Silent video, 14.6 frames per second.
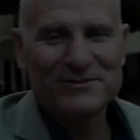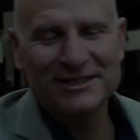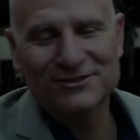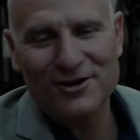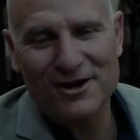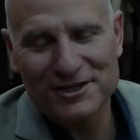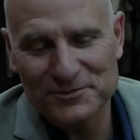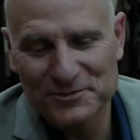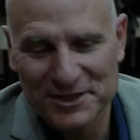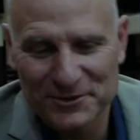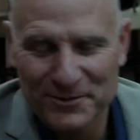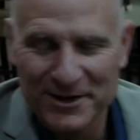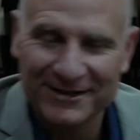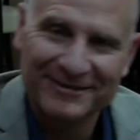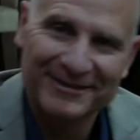me talk a bit
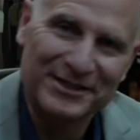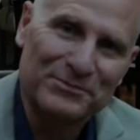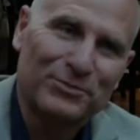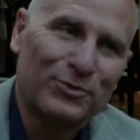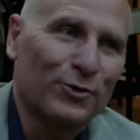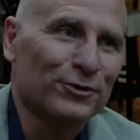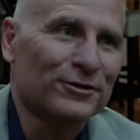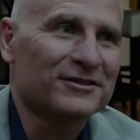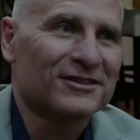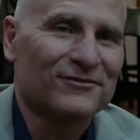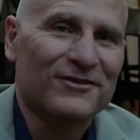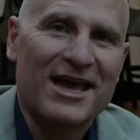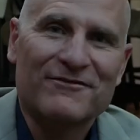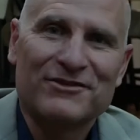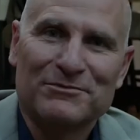about the importance
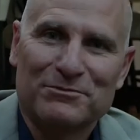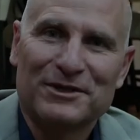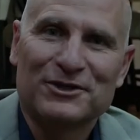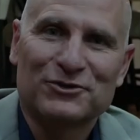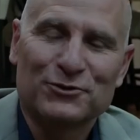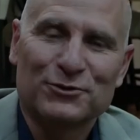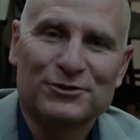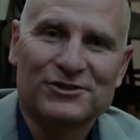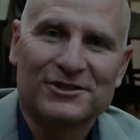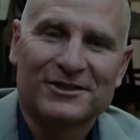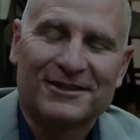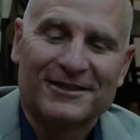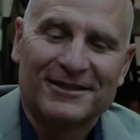of having mentors.